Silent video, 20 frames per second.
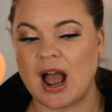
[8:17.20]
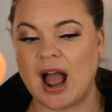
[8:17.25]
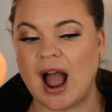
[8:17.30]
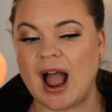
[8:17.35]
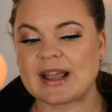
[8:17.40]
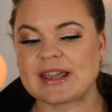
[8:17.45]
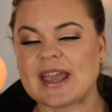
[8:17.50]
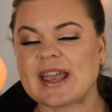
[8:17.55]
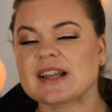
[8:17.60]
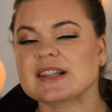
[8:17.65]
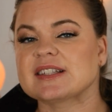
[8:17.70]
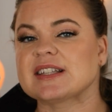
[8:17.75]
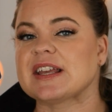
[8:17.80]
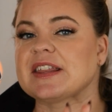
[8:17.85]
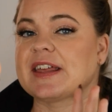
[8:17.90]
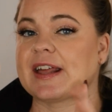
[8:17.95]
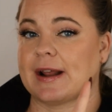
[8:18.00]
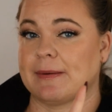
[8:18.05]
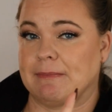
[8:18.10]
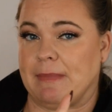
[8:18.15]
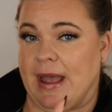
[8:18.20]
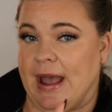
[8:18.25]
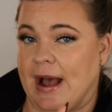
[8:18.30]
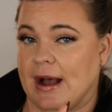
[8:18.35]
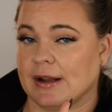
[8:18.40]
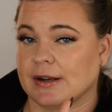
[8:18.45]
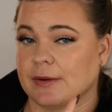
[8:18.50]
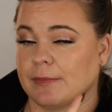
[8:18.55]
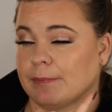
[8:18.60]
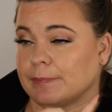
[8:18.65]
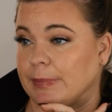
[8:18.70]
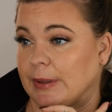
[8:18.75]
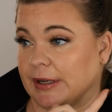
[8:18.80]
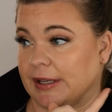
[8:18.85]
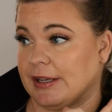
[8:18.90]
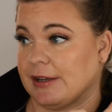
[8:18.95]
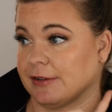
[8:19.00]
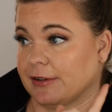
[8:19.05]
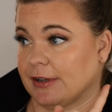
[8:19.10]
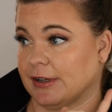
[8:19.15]
I can't say that I'm mad, but
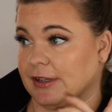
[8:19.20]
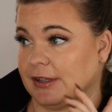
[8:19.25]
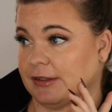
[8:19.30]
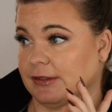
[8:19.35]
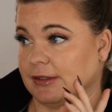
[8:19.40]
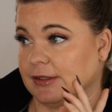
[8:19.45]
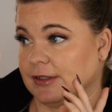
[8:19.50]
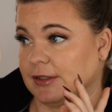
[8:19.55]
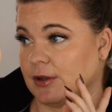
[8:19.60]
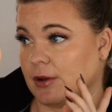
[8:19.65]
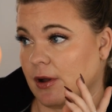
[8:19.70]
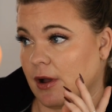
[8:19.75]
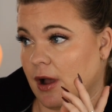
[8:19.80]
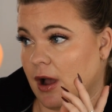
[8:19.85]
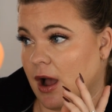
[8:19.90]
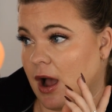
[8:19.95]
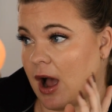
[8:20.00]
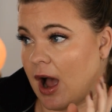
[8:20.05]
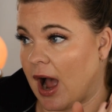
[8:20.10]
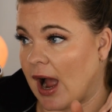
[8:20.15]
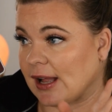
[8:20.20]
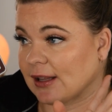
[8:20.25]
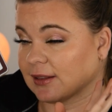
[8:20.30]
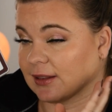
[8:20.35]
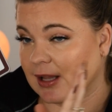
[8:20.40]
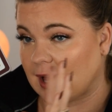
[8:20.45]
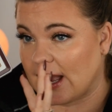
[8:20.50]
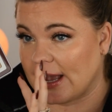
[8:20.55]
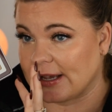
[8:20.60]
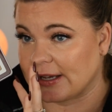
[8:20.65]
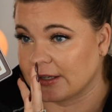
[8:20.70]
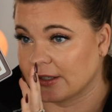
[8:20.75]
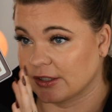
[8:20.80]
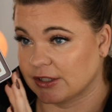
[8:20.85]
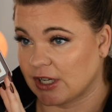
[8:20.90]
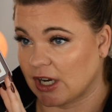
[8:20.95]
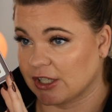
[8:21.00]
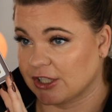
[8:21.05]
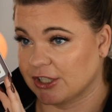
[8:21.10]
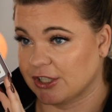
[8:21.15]
here it is. I like
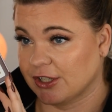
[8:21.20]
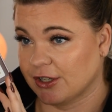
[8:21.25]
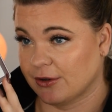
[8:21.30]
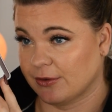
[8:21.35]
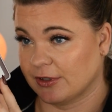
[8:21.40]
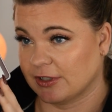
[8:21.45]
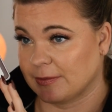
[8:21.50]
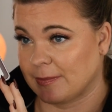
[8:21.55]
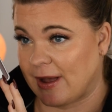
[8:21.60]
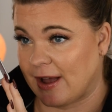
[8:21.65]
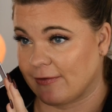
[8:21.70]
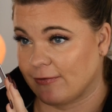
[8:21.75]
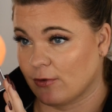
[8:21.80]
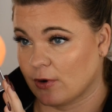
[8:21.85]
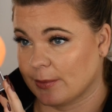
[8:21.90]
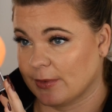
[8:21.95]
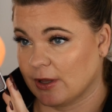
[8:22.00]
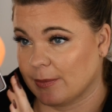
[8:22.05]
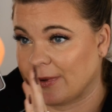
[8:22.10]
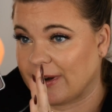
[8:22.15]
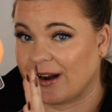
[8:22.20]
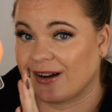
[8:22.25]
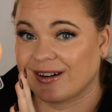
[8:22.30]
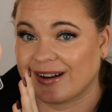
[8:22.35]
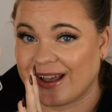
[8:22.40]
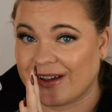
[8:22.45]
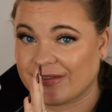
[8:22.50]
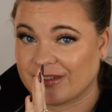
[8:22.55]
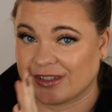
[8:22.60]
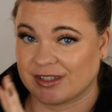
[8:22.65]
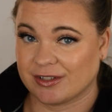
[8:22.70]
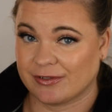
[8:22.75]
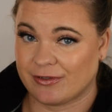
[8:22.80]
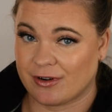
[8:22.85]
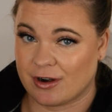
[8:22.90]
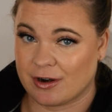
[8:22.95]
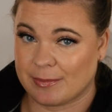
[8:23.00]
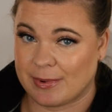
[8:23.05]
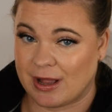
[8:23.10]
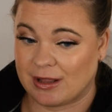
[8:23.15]
Natasha Denona's matte formula, but I already have the
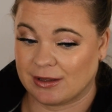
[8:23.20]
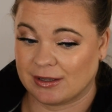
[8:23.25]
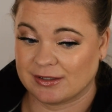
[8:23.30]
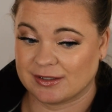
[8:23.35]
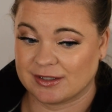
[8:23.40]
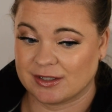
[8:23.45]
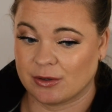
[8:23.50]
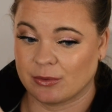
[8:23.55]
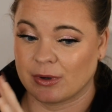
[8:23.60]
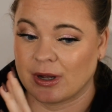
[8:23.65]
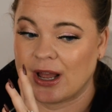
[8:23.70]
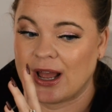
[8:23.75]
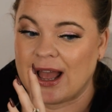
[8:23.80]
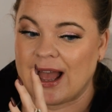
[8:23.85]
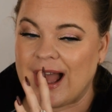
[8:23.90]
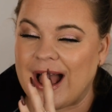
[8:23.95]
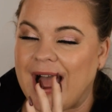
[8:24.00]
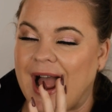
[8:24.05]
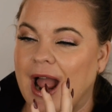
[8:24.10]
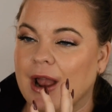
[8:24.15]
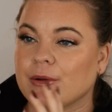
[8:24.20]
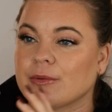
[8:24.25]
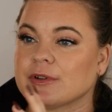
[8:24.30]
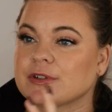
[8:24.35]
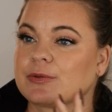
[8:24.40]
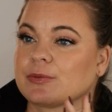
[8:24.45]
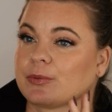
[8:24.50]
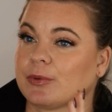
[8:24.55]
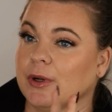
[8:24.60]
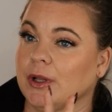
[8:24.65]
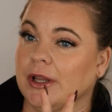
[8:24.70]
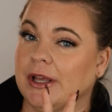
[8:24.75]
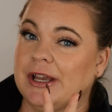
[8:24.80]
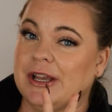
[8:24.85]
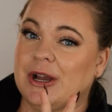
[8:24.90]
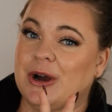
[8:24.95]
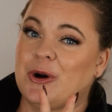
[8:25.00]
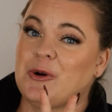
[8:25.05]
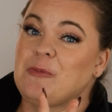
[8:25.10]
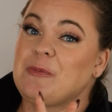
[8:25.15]
Safari palette. So I was really
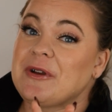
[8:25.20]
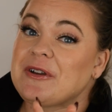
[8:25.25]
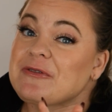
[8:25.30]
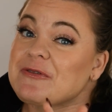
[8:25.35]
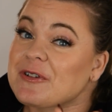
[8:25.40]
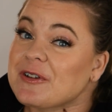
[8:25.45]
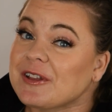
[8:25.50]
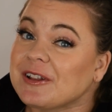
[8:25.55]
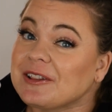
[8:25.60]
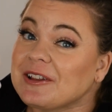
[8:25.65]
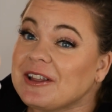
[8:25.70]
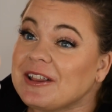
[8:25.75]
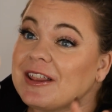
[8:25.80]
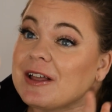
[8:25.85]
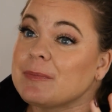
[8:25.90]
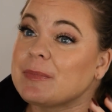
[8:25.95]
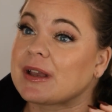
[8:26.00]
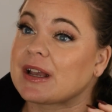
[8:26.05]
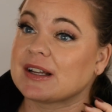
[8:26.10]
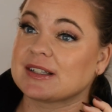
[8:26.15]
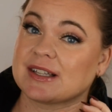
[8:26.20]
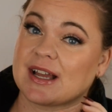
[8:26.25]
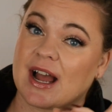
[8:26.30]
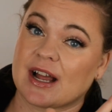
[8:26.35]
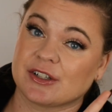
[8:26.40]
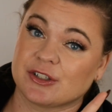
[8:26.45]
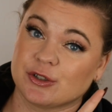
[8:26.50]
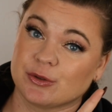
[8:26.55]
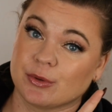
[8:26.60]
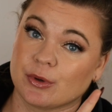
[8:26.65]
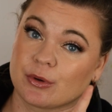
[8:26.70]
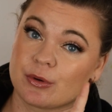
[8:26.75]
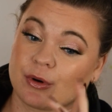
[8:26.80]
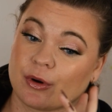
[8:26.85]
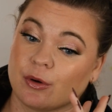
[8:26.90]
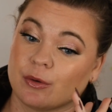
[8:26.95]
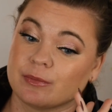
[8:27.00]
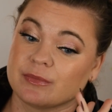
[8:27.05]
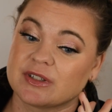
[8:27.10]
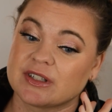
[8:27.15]
hoping for the Leela because it had
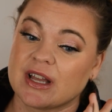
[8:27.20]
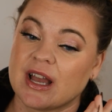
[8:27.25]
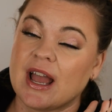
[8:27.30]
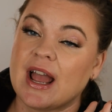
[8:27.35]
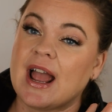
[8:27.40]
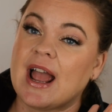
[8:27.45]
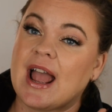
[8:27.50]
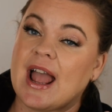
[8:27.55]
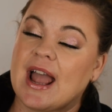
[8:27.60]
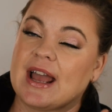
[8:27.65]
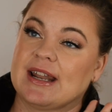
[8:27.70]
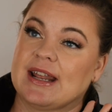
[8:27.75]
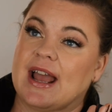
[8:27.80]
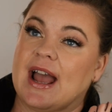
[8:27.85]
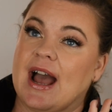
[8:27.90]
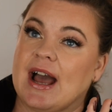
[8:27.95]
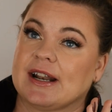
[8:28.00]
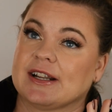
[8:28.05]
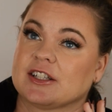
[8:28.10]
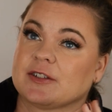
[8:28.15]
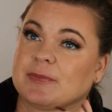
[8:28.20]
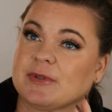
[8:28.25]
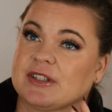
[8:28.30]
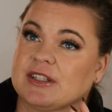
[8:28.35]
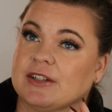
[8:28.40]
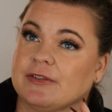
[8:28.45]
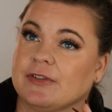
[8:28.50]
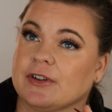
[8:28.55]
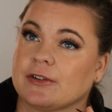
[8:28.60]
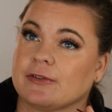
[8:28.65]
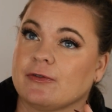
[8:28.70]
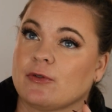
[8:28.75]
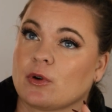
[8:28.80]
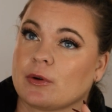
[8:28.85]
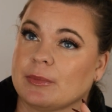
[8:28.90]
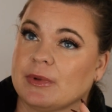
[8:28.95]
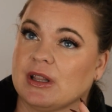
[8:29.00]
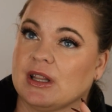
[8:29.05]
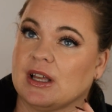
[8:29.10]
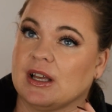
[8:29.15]
duochromes and it had a specific
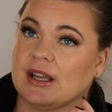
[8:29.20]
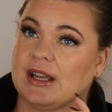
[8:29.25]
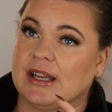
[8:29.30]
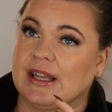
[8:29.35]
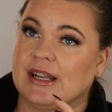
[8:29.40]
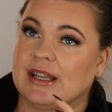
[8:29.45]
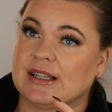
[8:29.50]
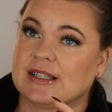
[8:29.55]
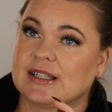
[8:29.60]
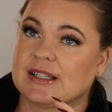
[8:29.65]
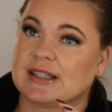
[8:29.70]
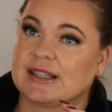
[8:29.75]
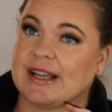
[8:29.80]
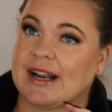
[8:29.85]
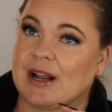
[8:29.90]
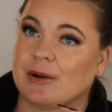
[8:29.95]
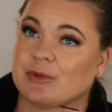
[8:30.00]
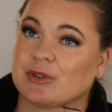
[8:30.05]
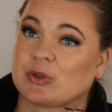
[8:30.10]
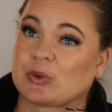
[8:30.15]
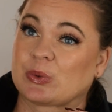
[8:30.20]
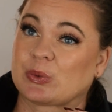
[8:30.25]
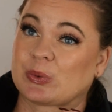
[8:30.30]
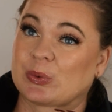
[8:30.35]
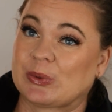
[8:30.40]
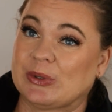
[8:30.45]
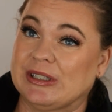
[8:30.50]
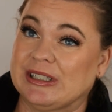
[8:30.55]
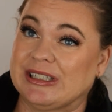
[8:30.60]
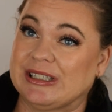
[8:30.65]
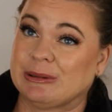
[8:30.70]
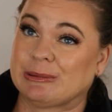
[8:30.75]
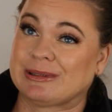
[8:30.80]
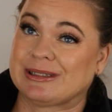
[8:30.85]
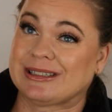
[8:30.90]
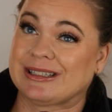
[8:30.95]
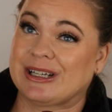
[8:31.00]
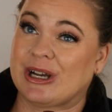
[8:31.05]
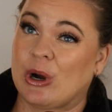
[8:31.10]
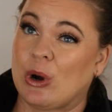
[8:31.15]
formula in it that I was really,
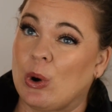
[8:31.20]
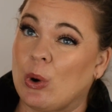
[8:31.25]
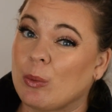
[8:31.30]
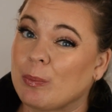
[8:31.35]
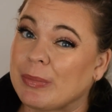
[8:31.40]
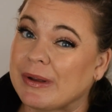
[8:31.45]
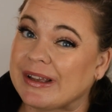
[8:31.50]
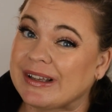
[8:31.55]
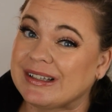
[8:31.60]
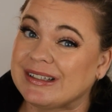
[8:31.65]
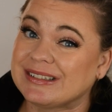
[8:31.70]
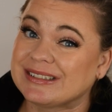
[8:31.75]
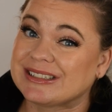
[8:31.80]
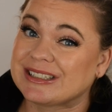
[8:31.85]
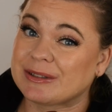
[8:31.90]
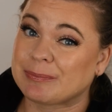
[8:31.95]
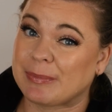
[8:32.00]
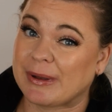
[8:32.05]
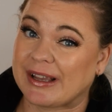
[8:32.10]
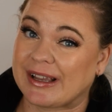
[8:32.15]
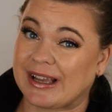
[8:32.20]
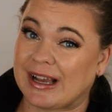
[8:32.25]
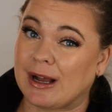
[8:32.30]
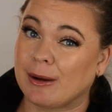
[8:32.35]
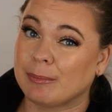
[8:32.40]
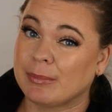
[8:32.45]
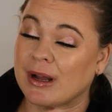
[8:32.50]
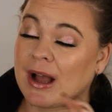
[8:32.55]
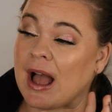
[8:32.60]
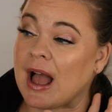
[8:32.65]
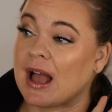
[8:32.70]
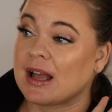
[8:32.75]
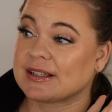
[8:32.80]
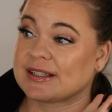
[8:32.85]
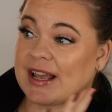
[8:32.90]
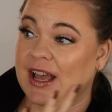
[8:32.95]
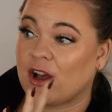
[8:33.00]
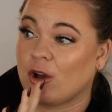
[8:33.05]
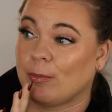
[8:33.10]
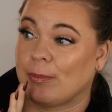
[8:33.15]
really hoping to pick up
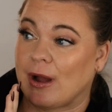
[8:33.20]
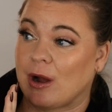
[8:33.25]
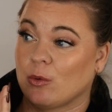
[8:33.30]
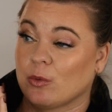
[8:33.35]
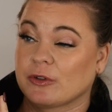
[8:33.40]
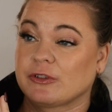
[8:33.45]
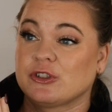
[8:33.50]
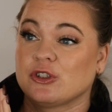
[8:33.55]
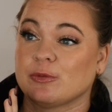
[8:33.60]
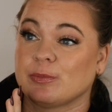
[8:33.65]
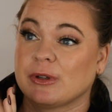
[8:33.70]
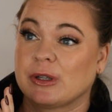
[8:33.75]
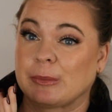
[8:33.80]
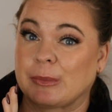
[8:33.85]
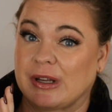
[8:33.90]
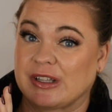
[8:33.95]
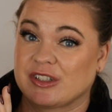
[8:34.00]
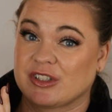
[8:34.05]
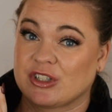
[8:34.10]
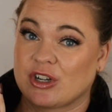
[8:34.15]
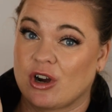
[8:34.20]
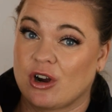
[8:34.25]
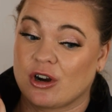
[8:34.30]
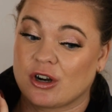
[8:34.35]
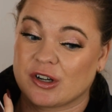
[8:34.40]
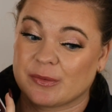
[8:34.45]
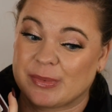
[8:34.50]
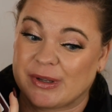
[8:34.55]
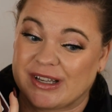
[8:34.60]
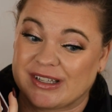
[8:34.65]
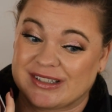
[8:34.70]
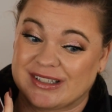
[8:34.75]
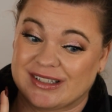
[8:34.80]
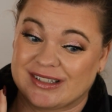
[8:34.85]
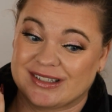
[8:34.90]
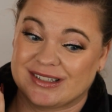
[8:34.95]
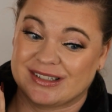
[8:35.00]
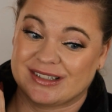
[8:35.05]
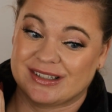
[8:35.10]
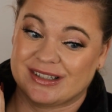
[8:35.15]
to help out with duping my star, because
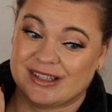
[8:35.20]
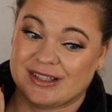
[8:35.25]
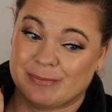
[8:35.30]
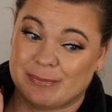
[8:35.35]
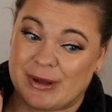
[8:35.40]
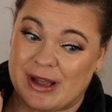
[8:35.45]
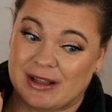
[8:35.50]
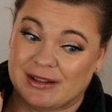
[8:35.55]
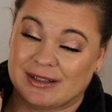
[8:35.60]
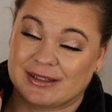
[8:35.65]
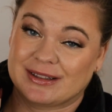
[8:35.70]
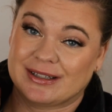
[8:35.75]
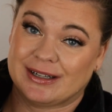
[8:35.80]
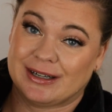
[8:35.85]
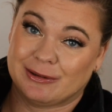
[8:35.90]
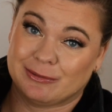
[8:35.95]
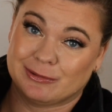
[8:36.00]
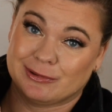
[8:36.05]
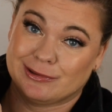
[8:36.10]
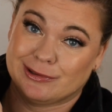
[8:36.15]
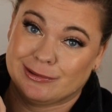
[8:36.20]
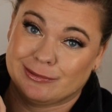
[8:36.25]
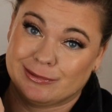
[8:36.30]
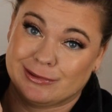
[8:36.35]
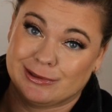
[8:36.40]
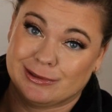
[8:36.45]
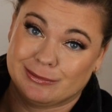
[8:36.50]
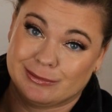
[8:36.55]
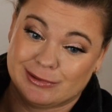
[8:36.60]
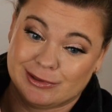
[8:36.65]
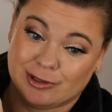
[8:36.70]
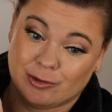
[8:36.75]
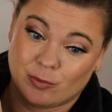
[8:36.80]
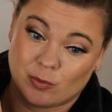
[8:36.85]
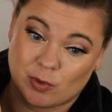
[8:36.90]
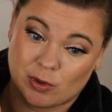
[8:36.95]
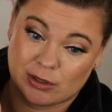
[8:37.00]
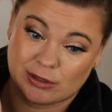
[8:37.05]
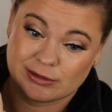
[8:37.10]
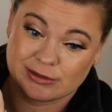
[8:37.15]
that's the palette that I really, really, really
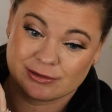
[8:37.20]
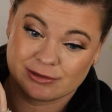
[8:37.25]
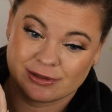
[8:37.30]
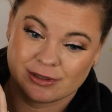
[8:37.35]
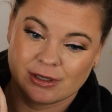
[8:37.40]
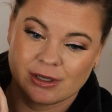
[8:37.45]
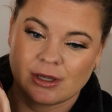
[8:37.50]
want.